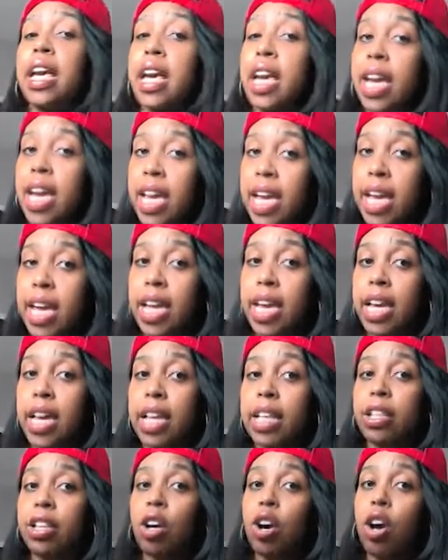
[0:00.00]

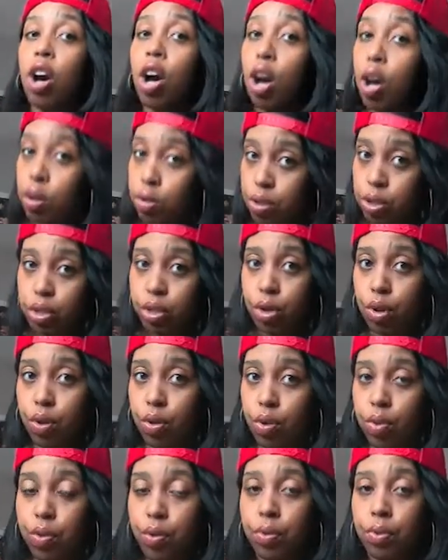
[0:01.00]
And
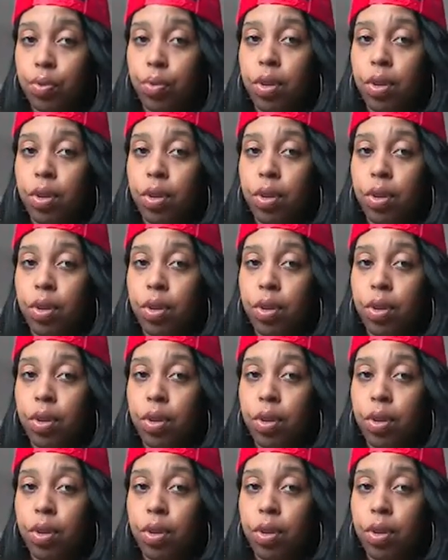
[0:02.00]
also